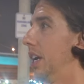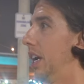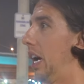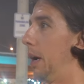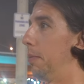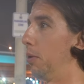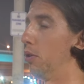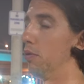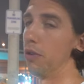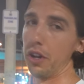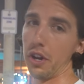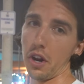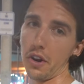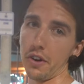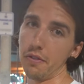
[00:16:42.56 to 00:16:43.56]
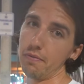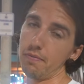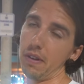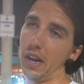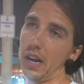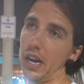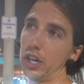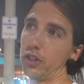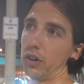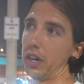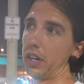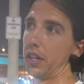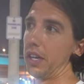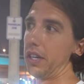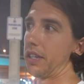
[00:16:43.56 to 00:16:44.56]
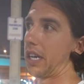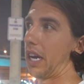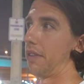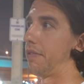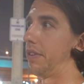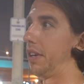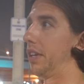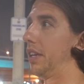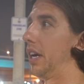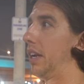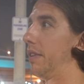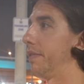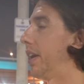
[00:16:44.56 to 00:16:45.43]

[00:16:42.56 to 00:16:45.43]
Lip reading: But we're running on adrenaline, caffeine and